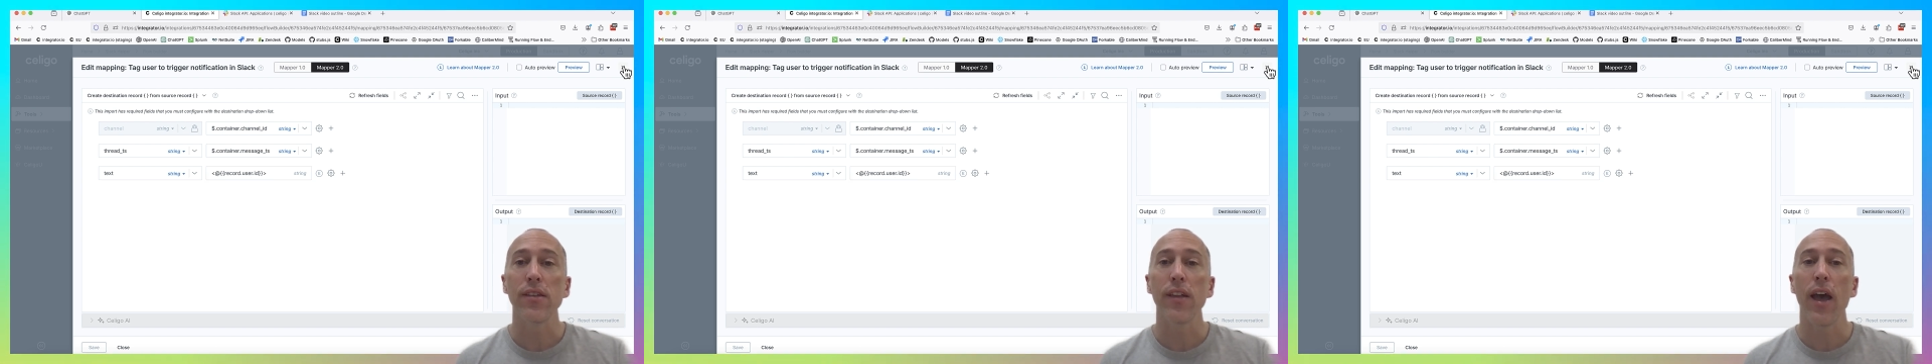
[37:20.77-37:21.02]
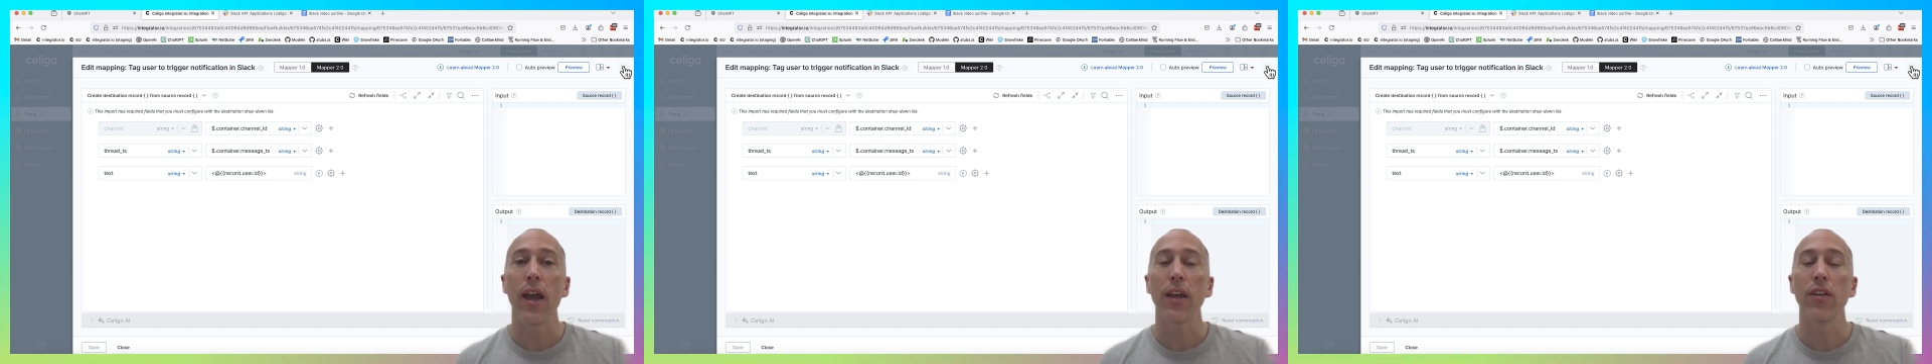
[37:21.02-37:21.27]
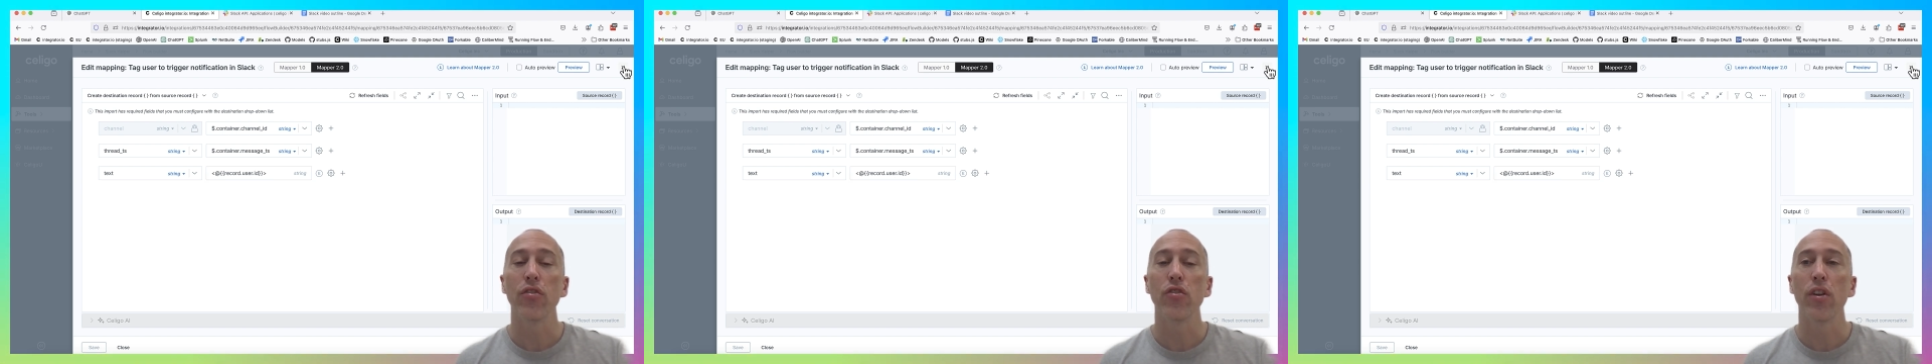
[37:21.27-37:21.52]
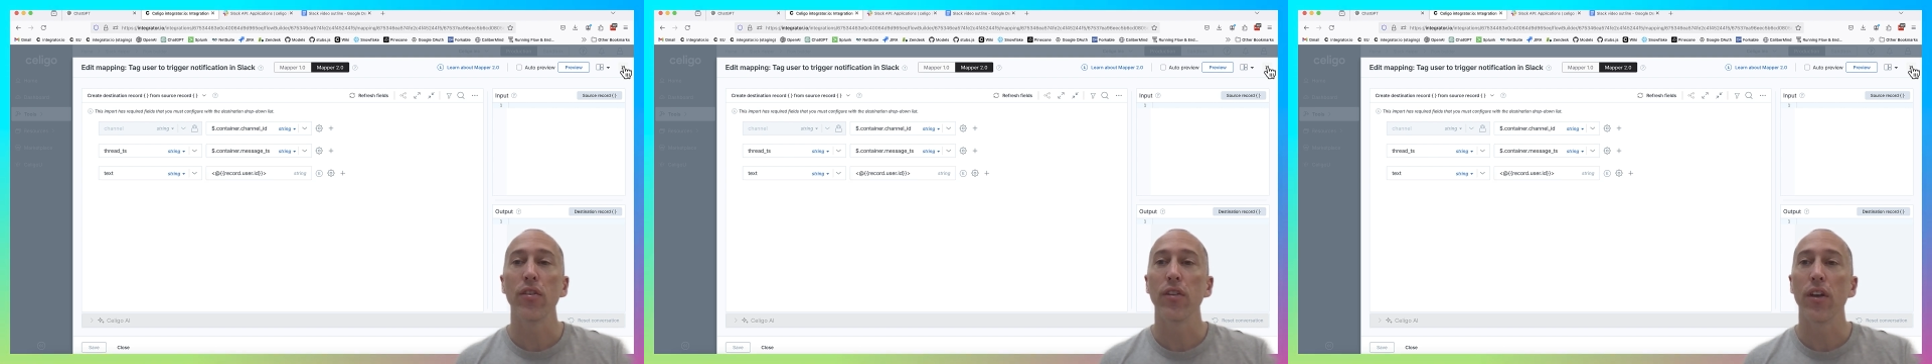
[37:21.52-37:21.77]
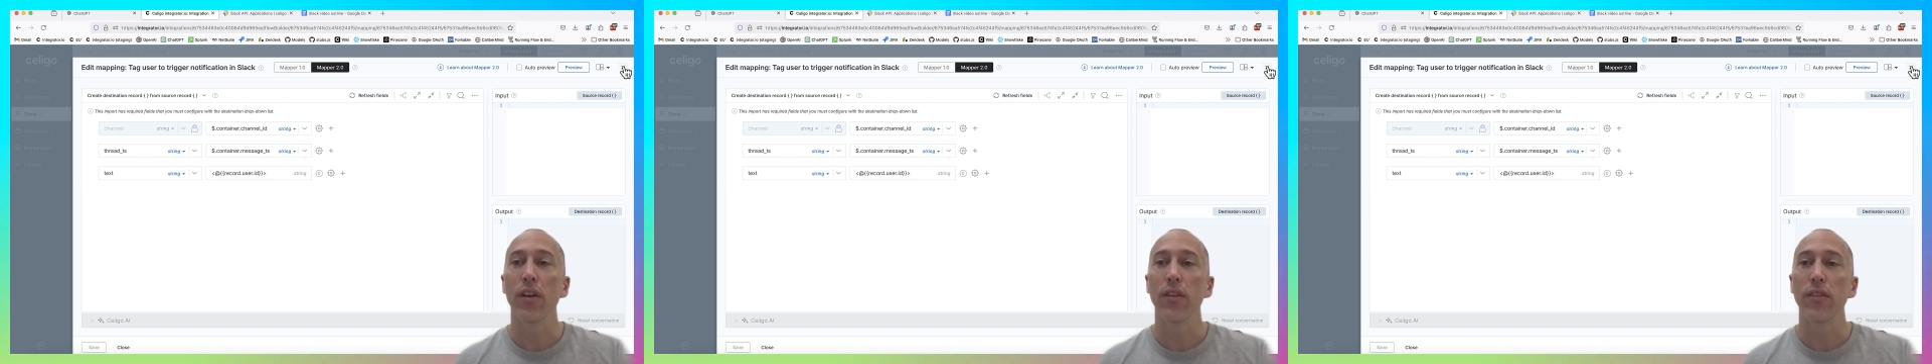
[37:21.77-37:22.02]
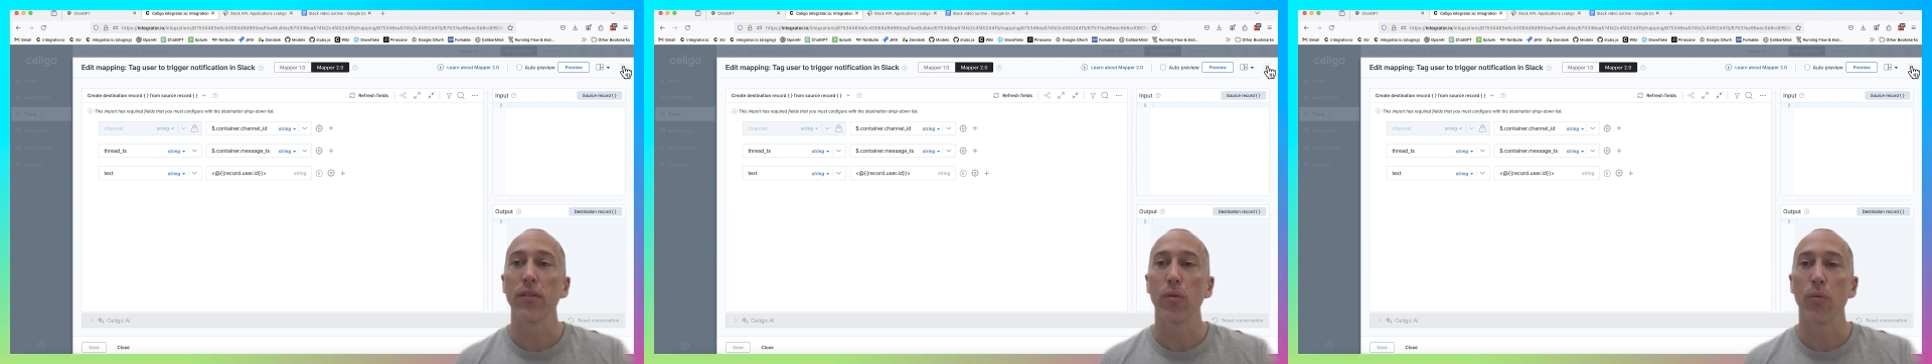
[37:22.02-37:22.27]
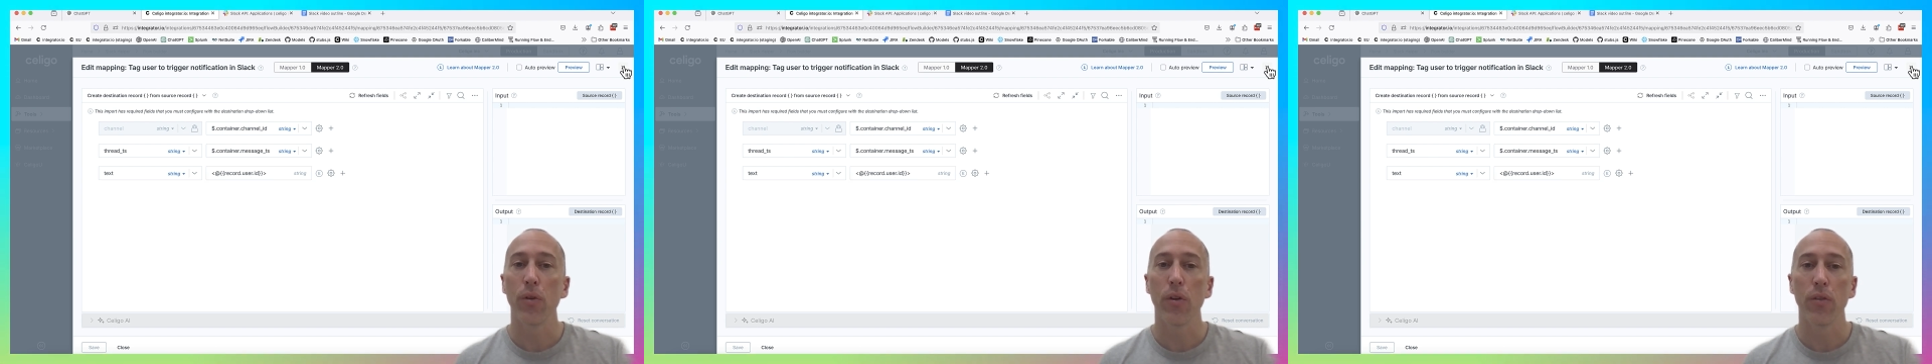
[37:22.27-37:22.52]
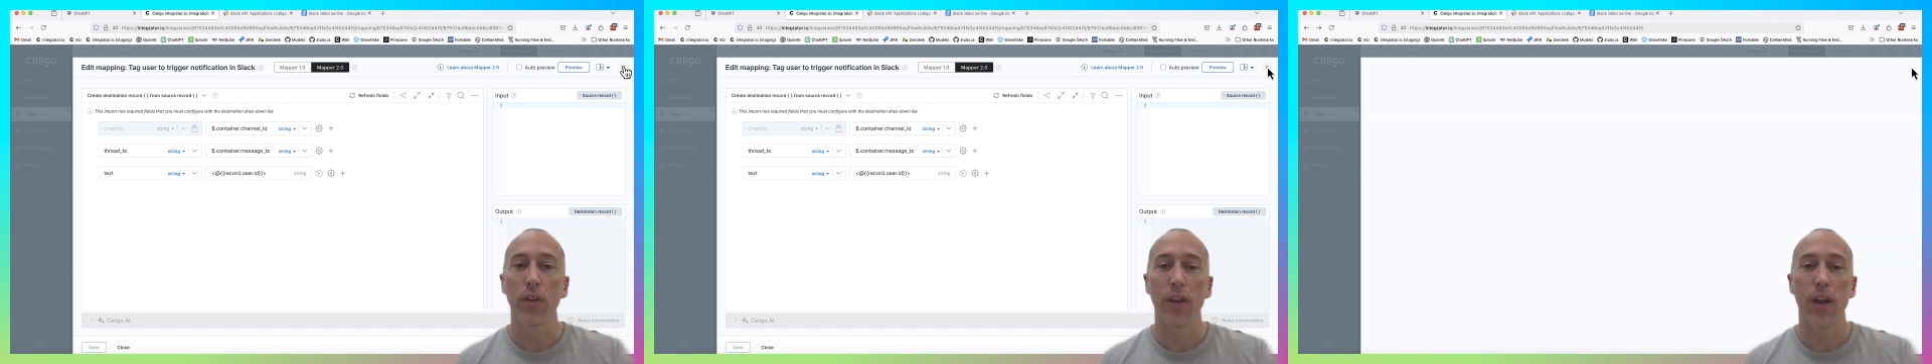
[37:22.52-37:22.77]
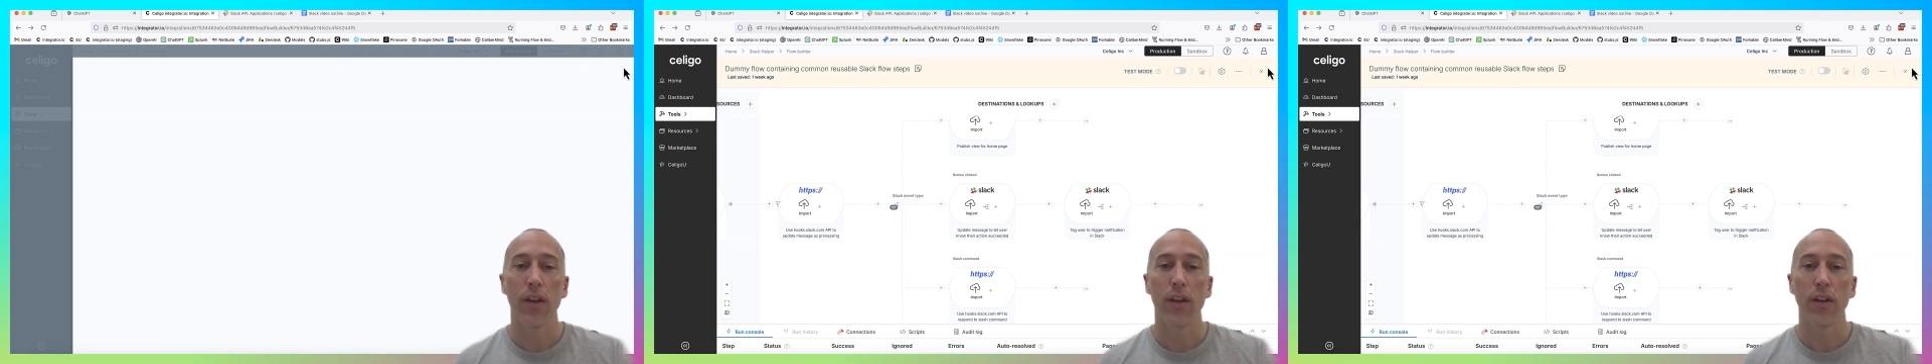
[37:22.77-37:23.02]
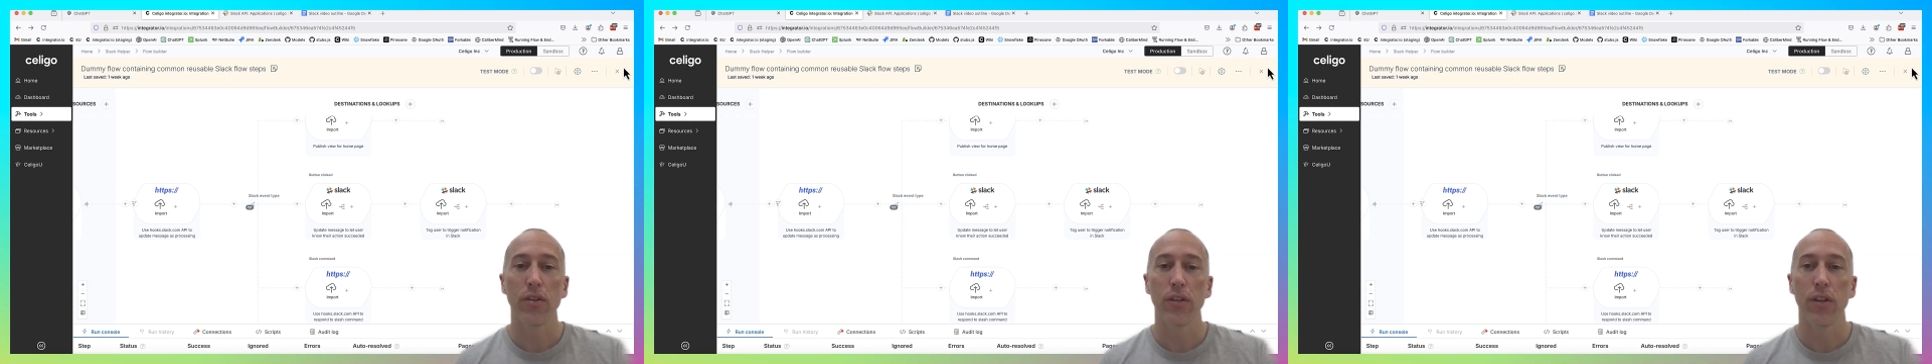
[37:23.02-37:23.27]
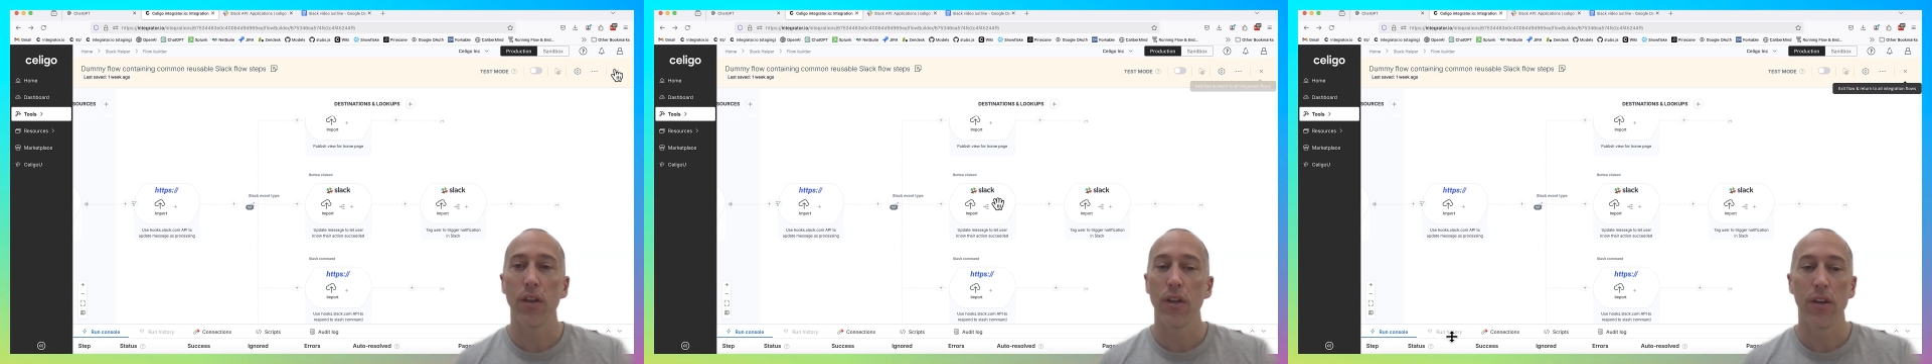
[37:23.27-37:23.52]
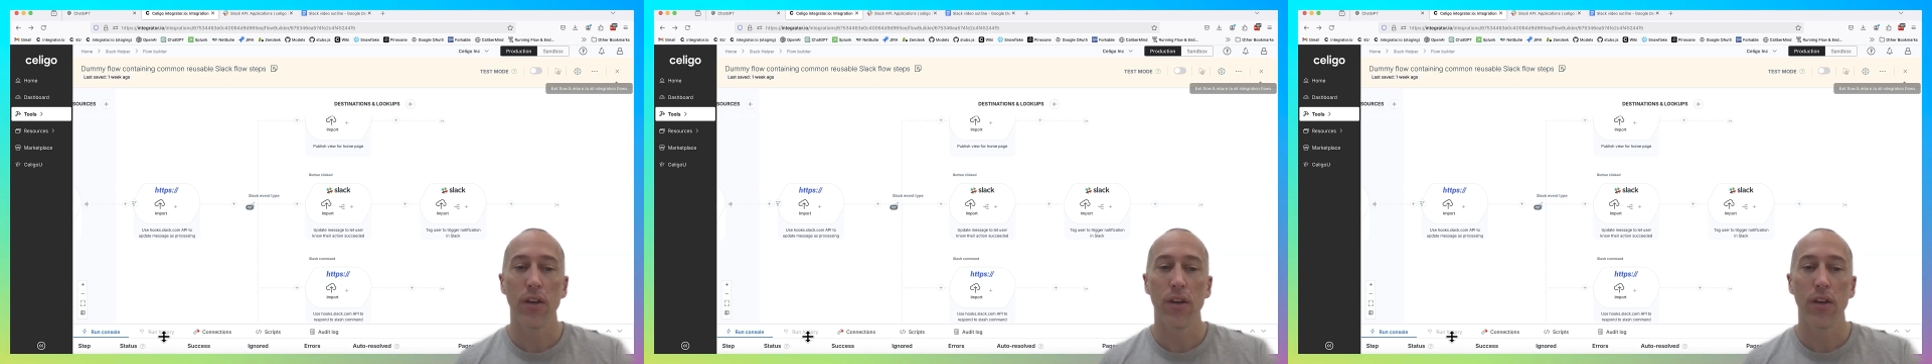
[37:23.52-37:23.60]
Slack is just we'll go look at it actually.